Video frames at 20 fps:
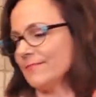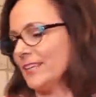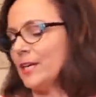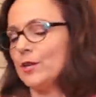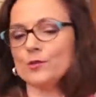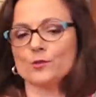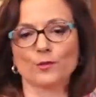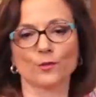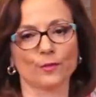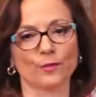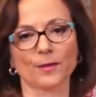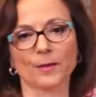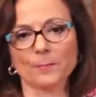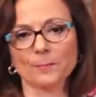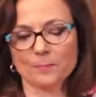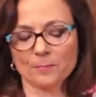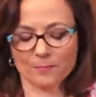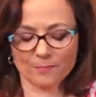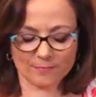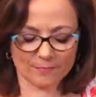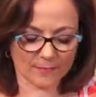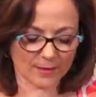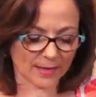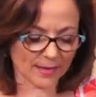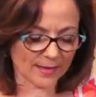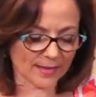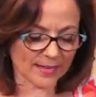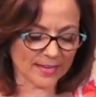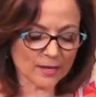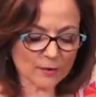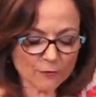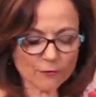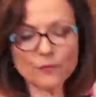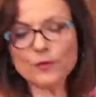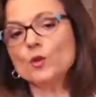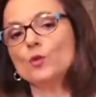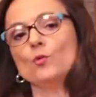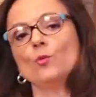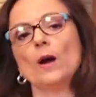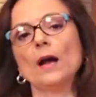here's the thing. If
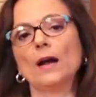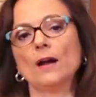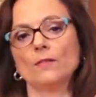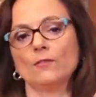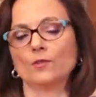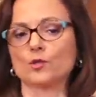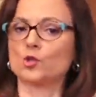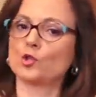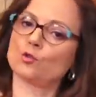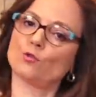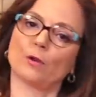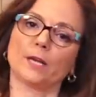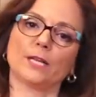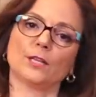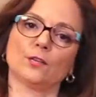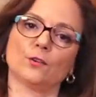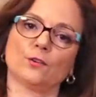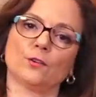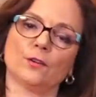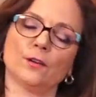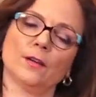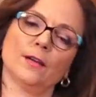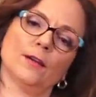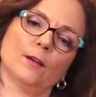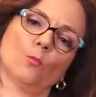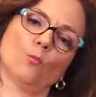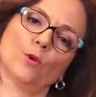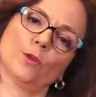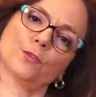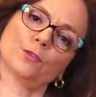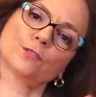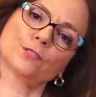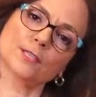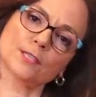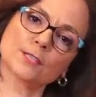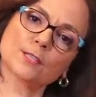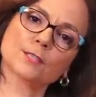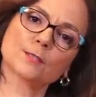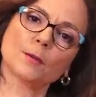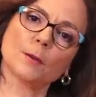you have a trailer with
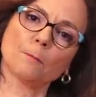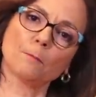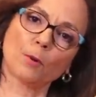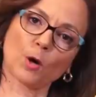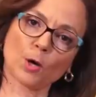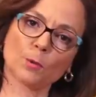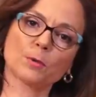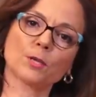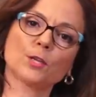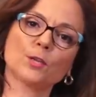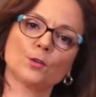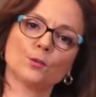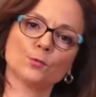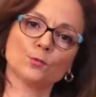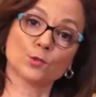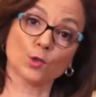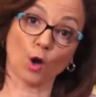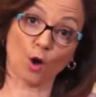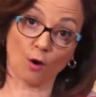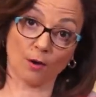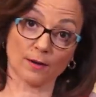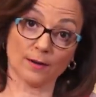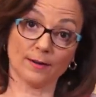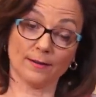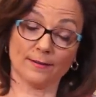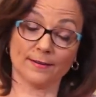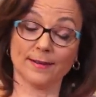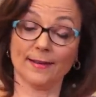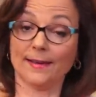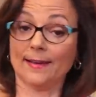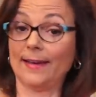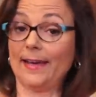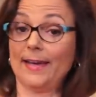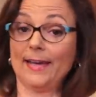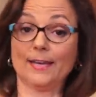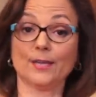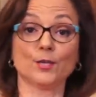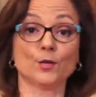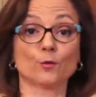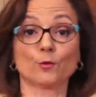six barbecues on it
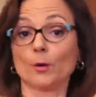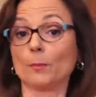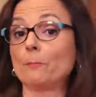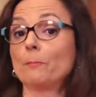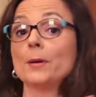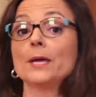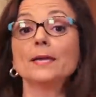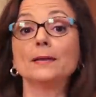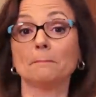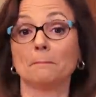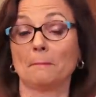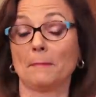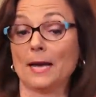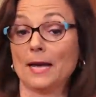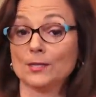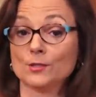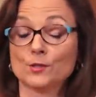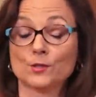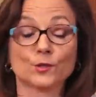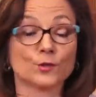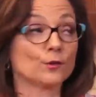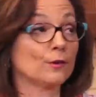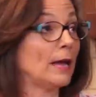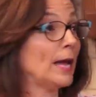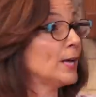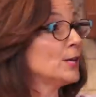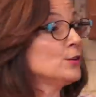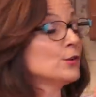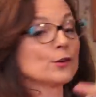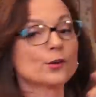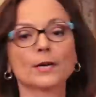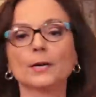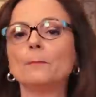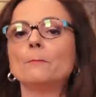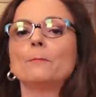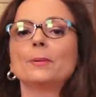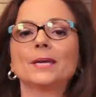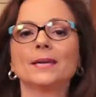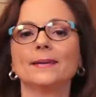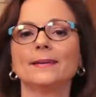and you're a pit master and you're
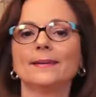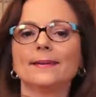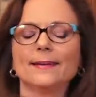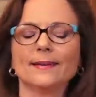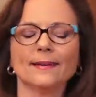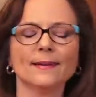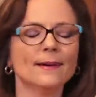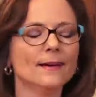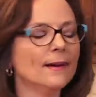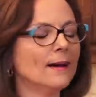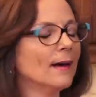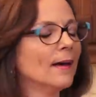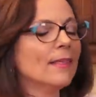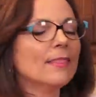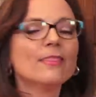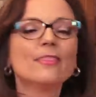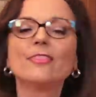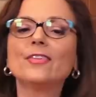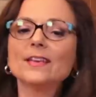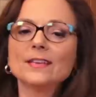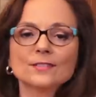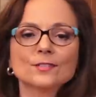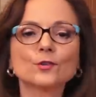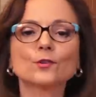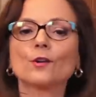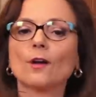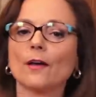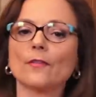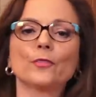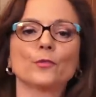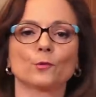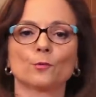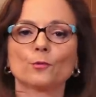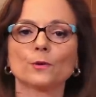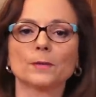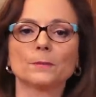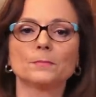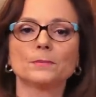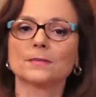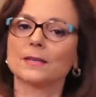competing, these are not the
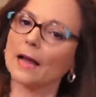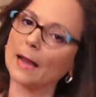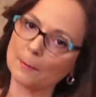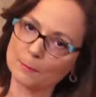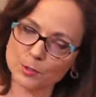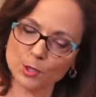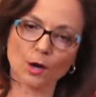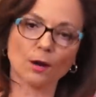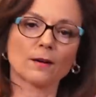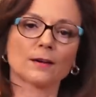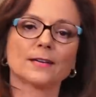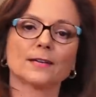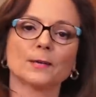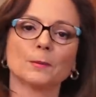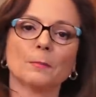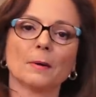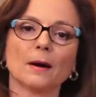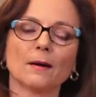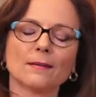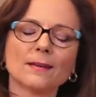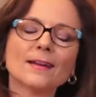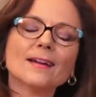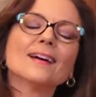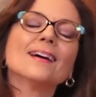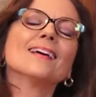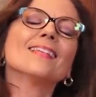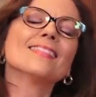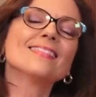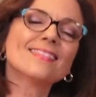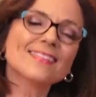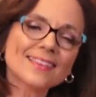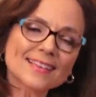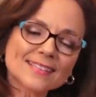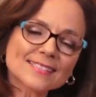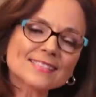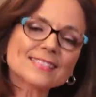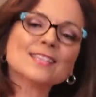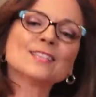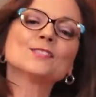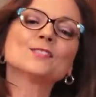ribs I'm talking about.
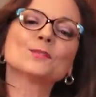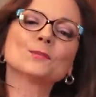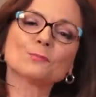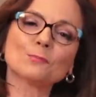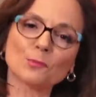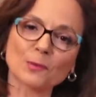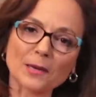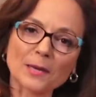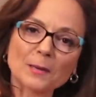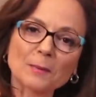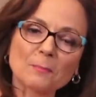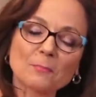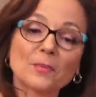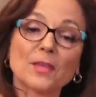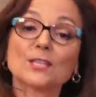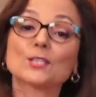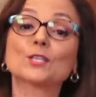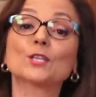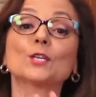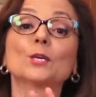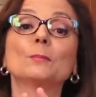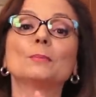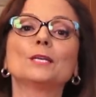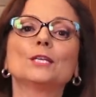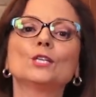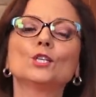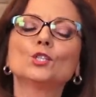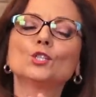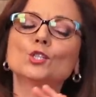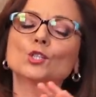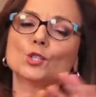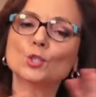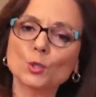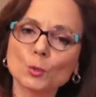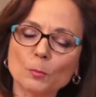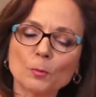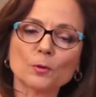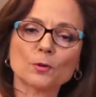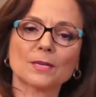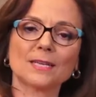This is a rib that's gonna be
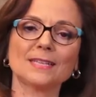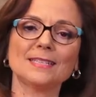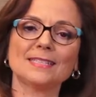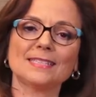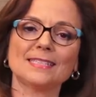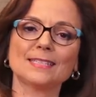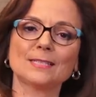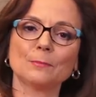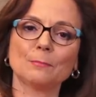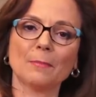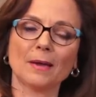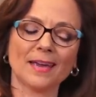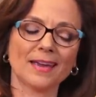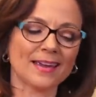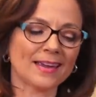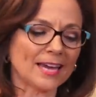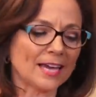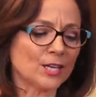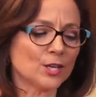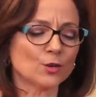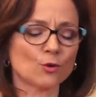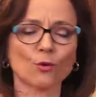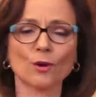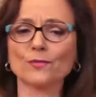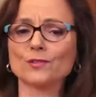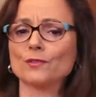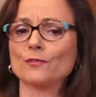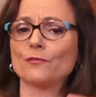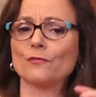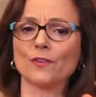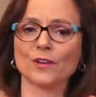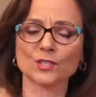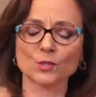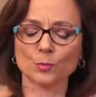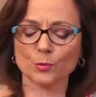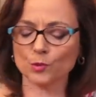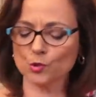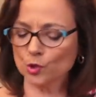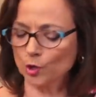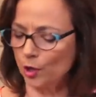super easy to make and you don't have to fuss
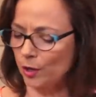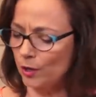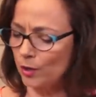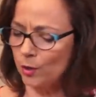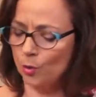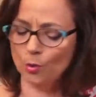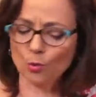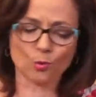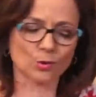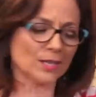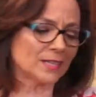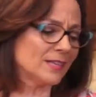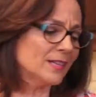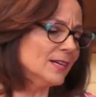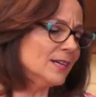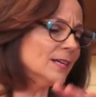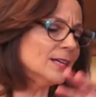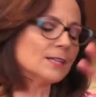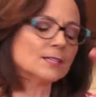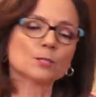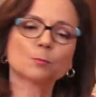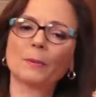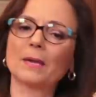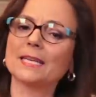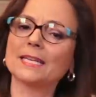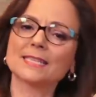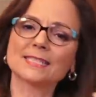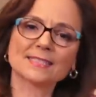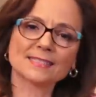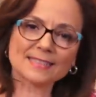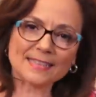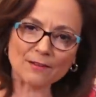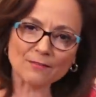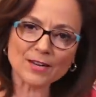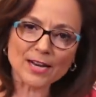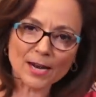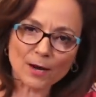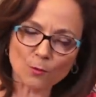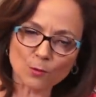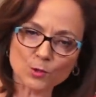with charcoal and spending
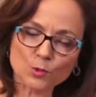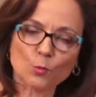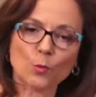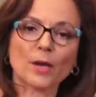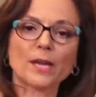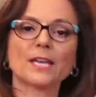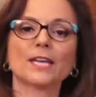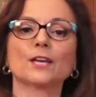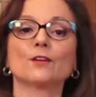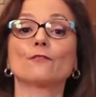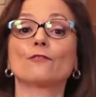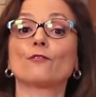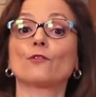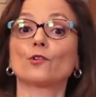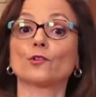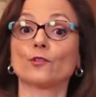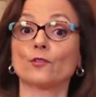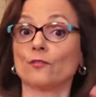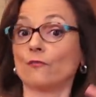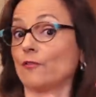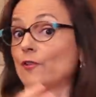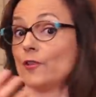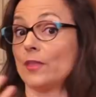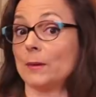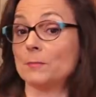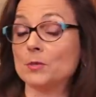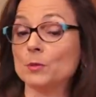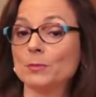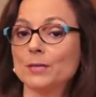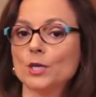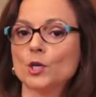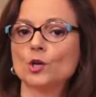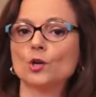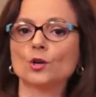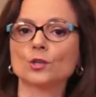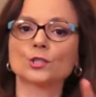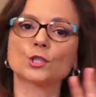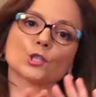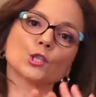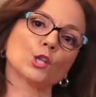seven hours waiting it for, for them to be
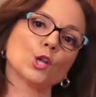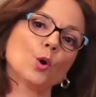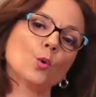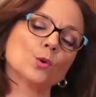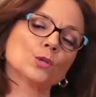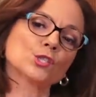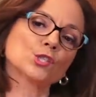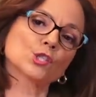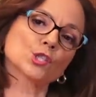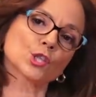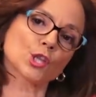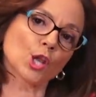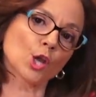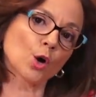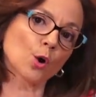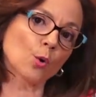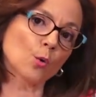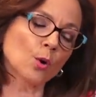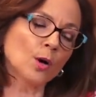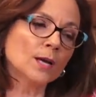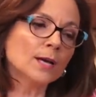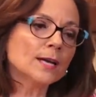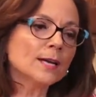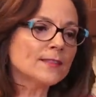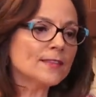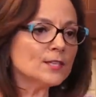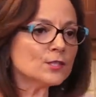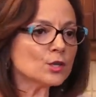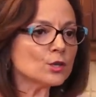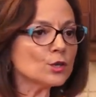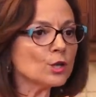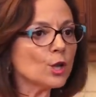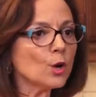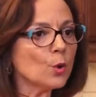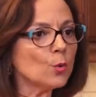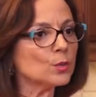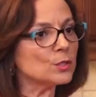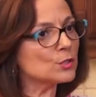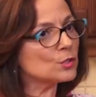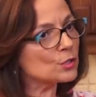cooked low and slow. These are
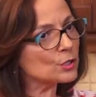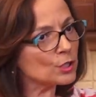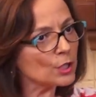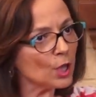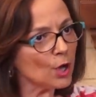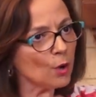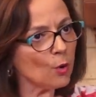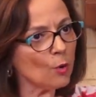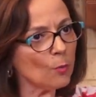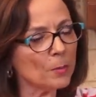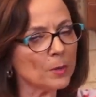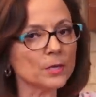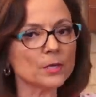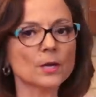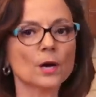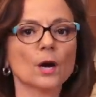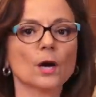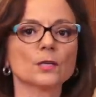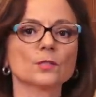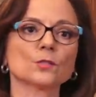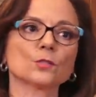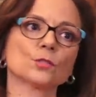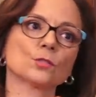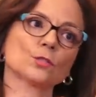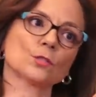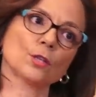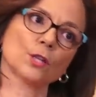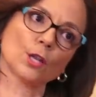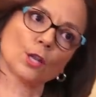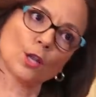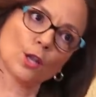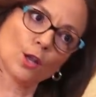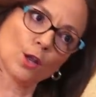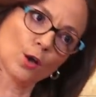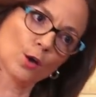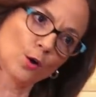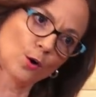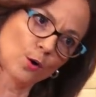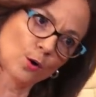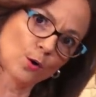low and slow, but not
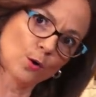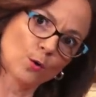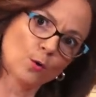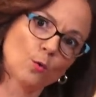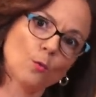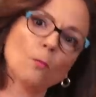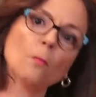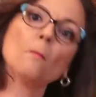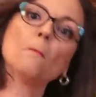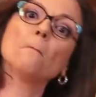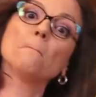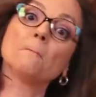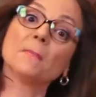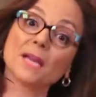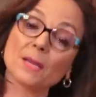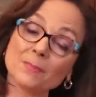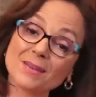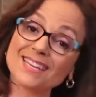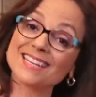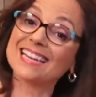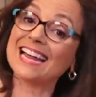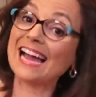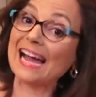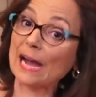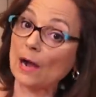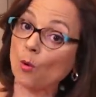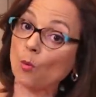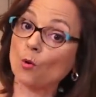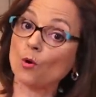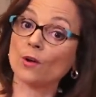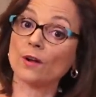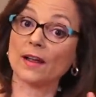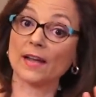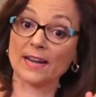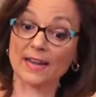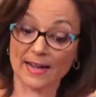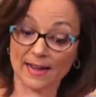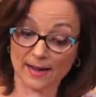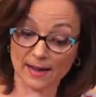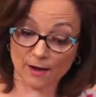slow. Maybe an hour
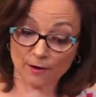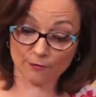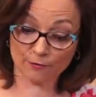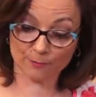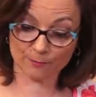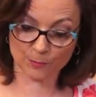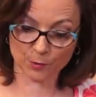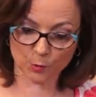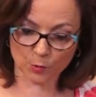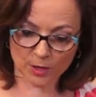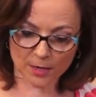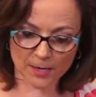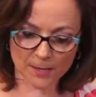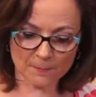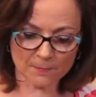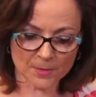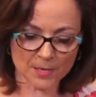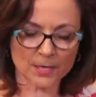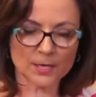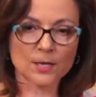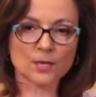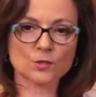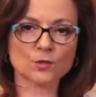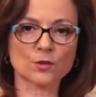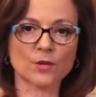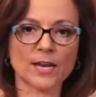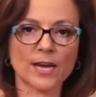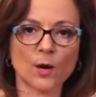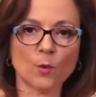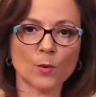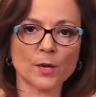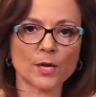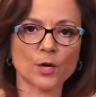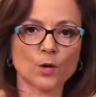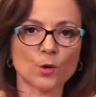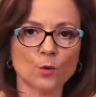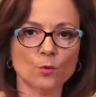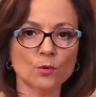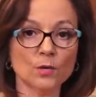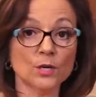and a half, okay? So now we
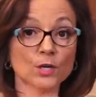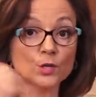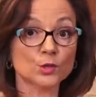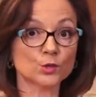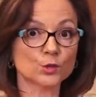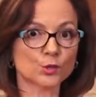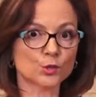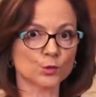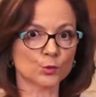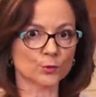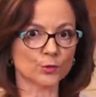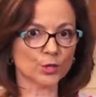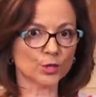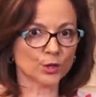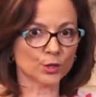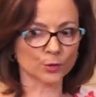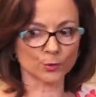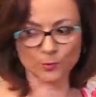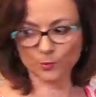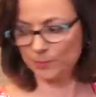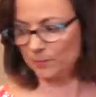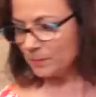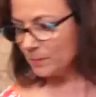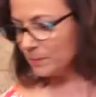go to the cue.